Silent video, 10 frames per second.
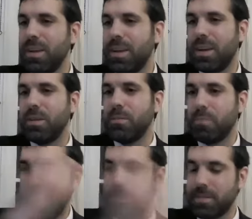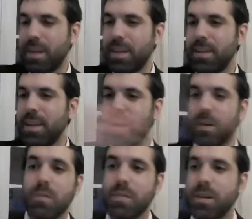and you press send and it
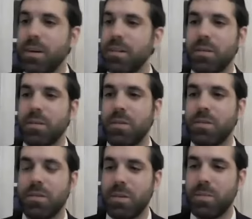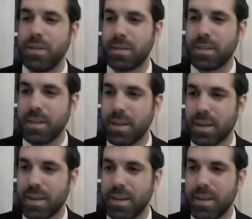goes to another computer. It's an amazing thing.